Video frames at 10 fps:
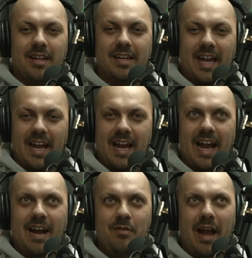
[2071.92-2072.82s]
like
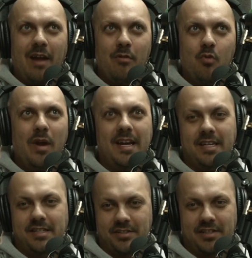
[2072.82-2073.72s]
how
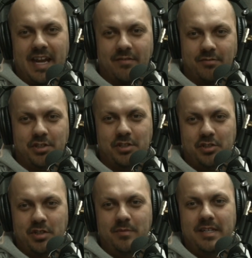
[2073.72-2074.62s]
aware does the average
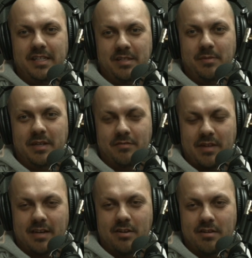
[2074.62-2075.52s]
consumer need to be of
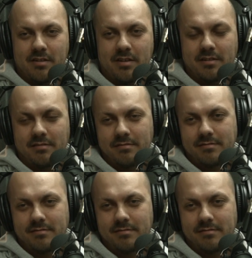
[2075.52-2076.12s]
that kind of thing?